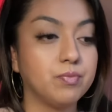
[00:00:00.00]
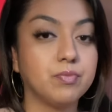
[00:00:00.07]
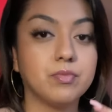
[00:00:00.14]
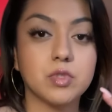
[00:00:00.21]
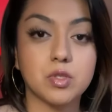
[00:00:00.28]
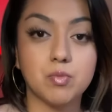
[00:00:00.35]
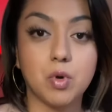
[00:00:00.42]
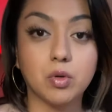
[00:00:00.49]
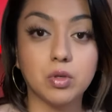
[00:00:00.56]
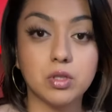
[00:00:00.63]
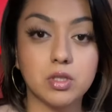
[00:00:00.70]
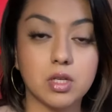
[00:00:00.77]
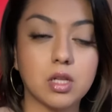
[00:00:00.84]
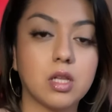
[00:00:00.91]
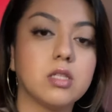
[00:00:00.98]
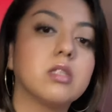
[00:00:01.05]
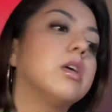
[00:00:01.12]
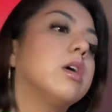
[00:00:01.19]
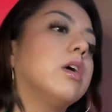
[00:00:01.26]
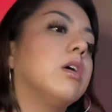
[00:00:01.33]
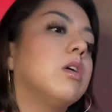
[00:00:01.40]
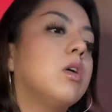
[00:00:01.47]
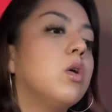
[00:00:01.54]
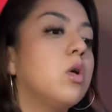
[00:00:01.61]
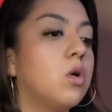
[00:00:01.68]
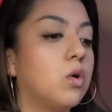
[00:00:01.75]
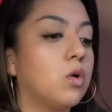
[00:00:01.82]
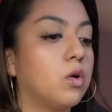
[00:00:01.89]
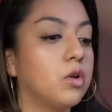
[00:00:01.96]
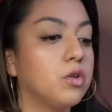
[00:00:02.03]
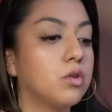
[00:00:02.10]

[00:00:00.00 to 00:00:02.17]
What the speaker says: smoke to cleanse it, or you